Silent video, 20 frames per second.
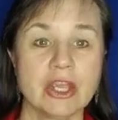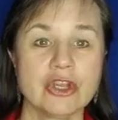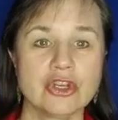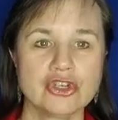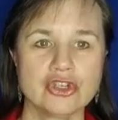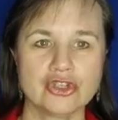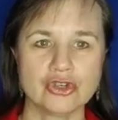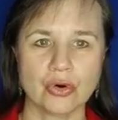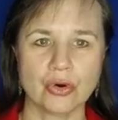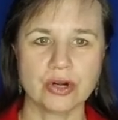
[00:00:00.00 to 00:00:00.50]

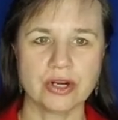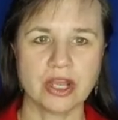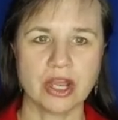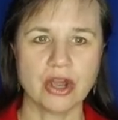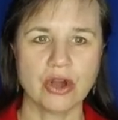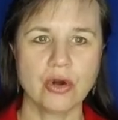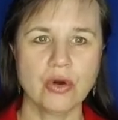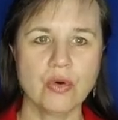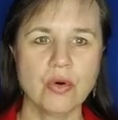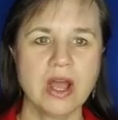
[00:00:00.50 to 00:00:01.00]
Short
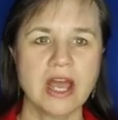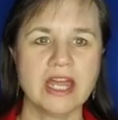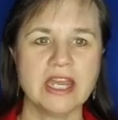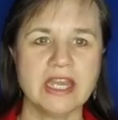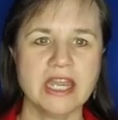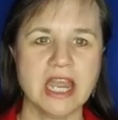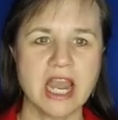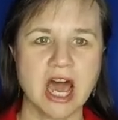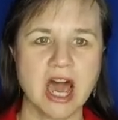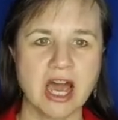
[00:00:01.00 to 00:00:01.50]
O,
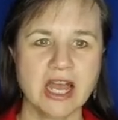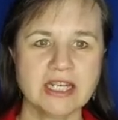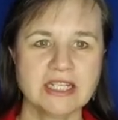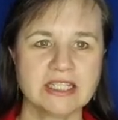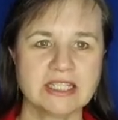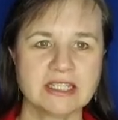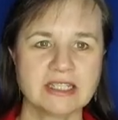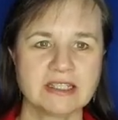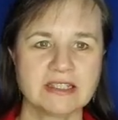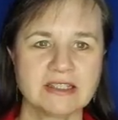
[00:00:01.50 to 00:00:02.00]
not
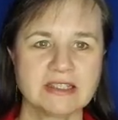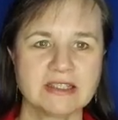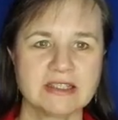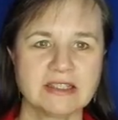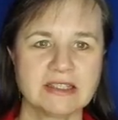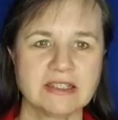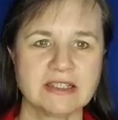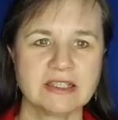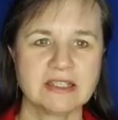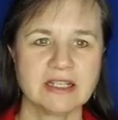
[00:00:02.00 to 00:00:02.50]

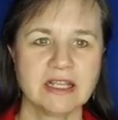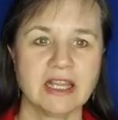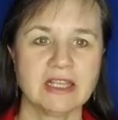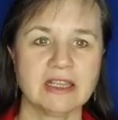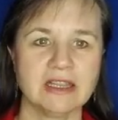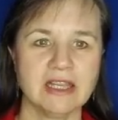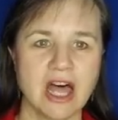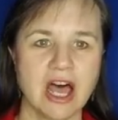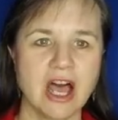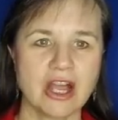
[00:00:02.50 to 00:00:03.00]

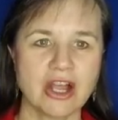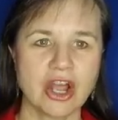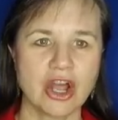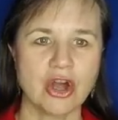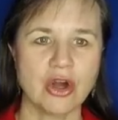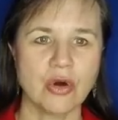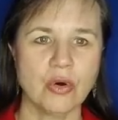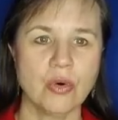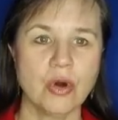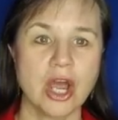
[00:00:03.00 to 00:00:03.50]
long
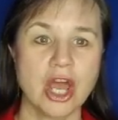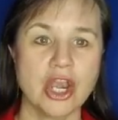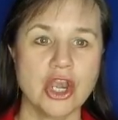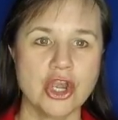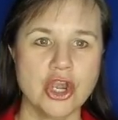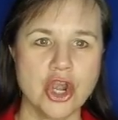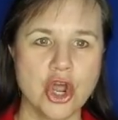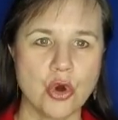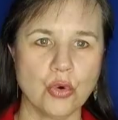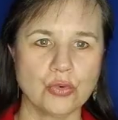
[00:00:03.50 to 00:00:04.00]
O,
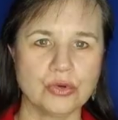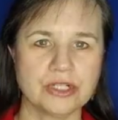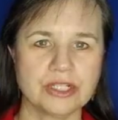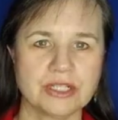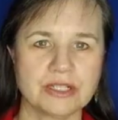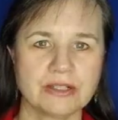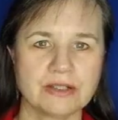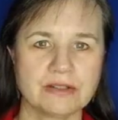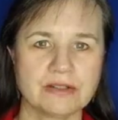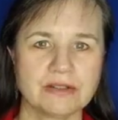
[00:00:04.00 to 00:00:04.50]
note.
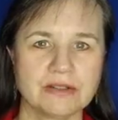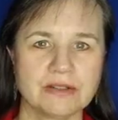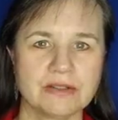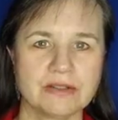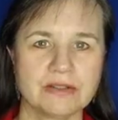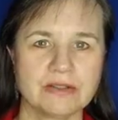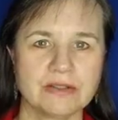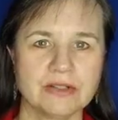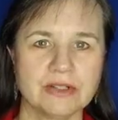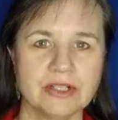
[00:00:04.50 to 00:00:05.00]

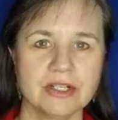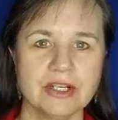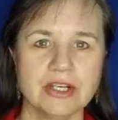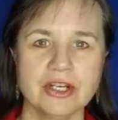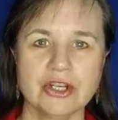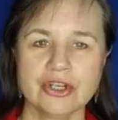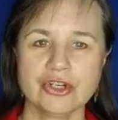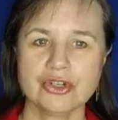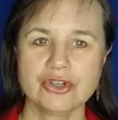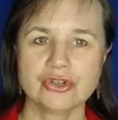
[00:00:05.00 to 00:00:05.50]

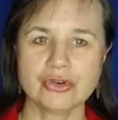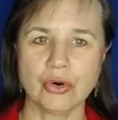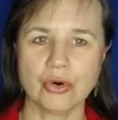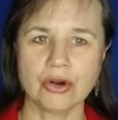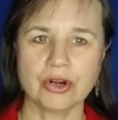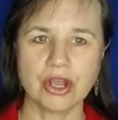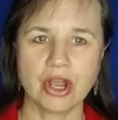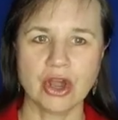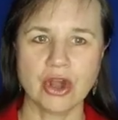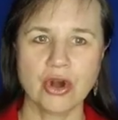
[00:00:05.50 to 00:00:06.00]

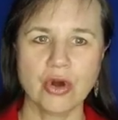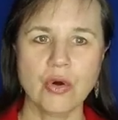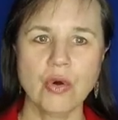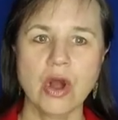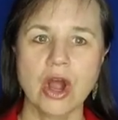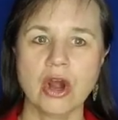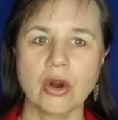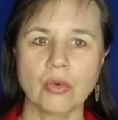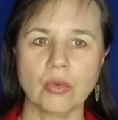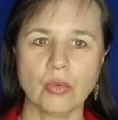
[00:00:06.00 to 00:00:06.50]
Short
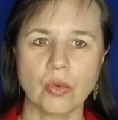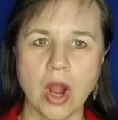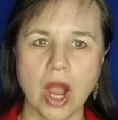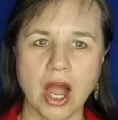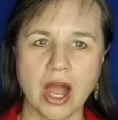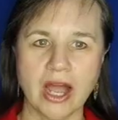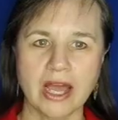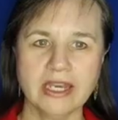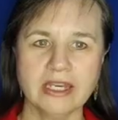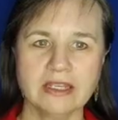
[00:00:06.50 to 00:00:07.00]
O,
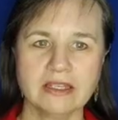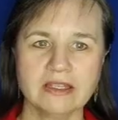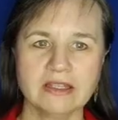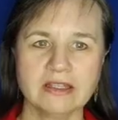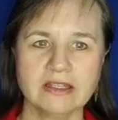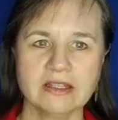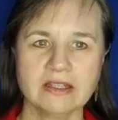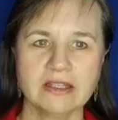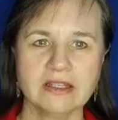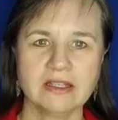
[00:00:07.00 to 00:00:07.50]
rod.
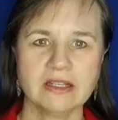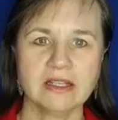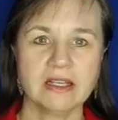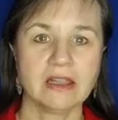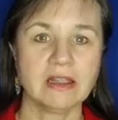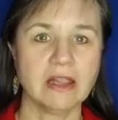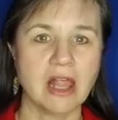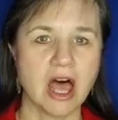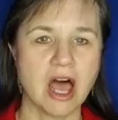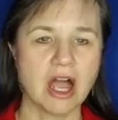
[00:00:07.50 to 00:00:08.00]

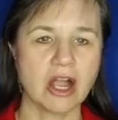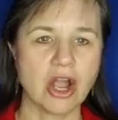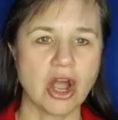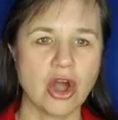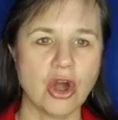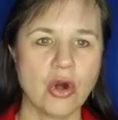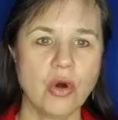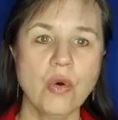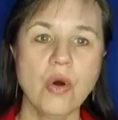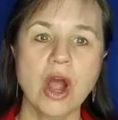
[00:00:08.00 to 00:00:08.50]
Long
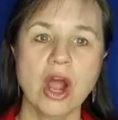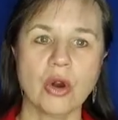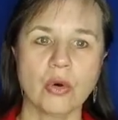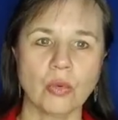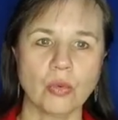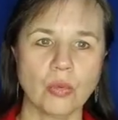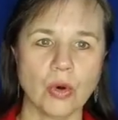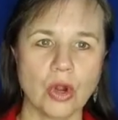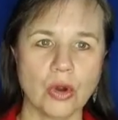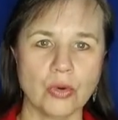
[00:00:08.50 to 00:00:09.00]
O,
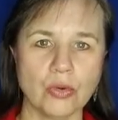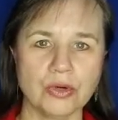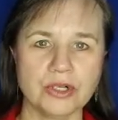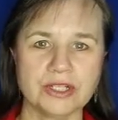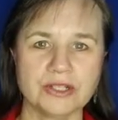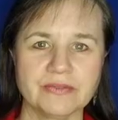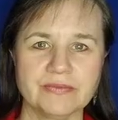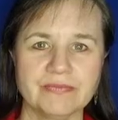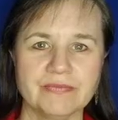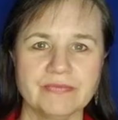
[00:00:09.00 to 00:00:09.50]
road.
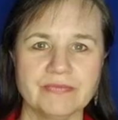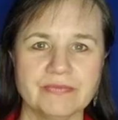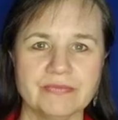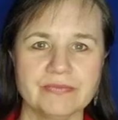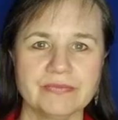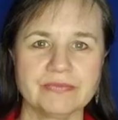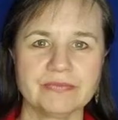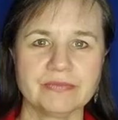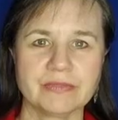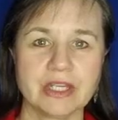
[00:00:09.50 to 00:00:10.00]

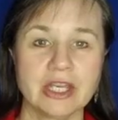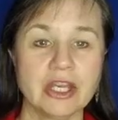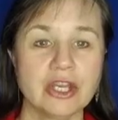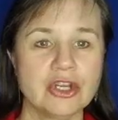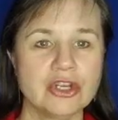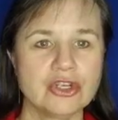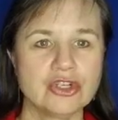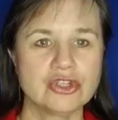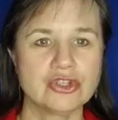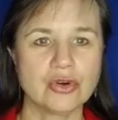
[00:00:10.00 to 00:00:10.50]

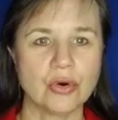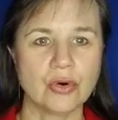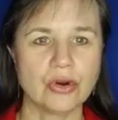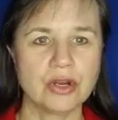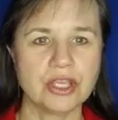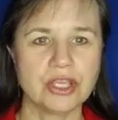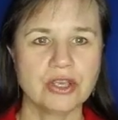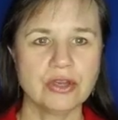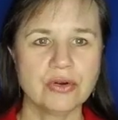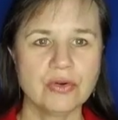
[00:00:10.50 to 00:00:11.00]

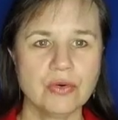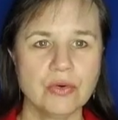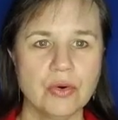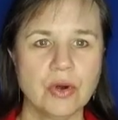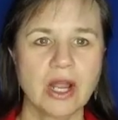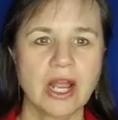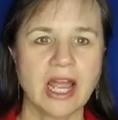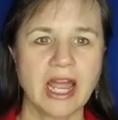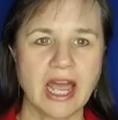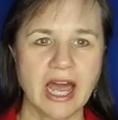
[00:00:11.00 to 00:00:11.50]
Short U,
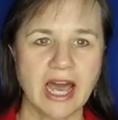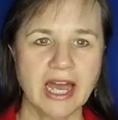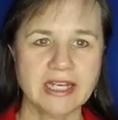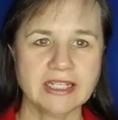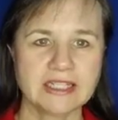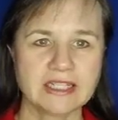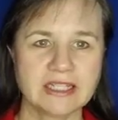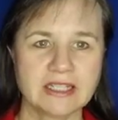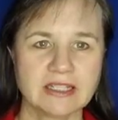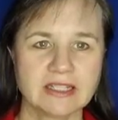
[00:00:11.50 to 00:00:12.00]

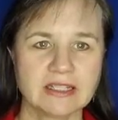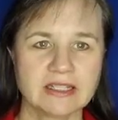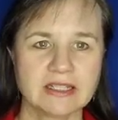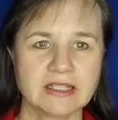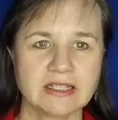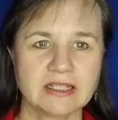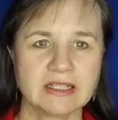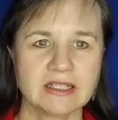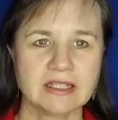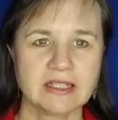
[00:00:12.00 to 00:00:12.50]
cut.
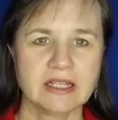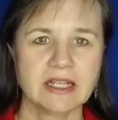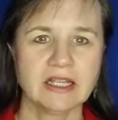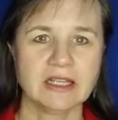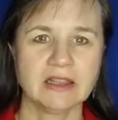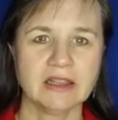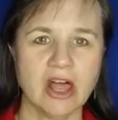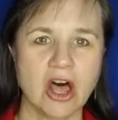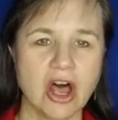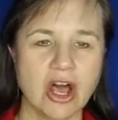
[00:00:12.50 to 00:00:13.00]

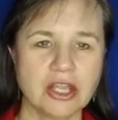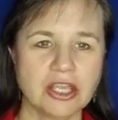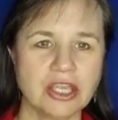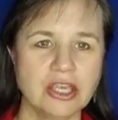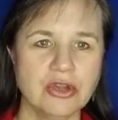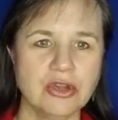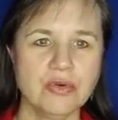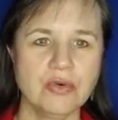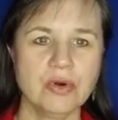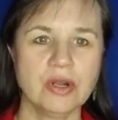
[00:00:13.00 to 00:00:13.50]
Long
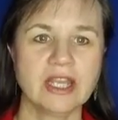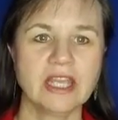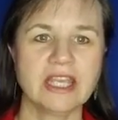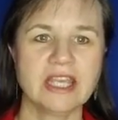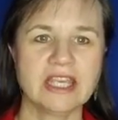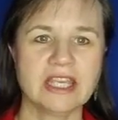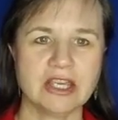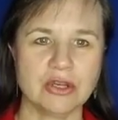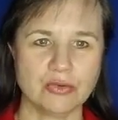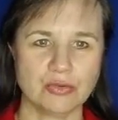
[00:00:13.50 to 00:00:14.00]
U,
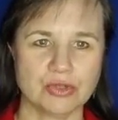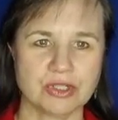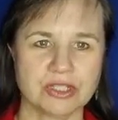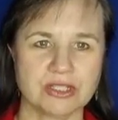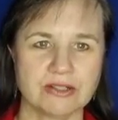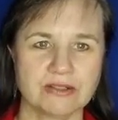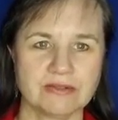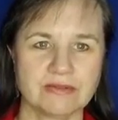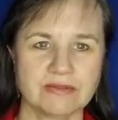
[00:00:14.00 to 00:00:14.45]
cute.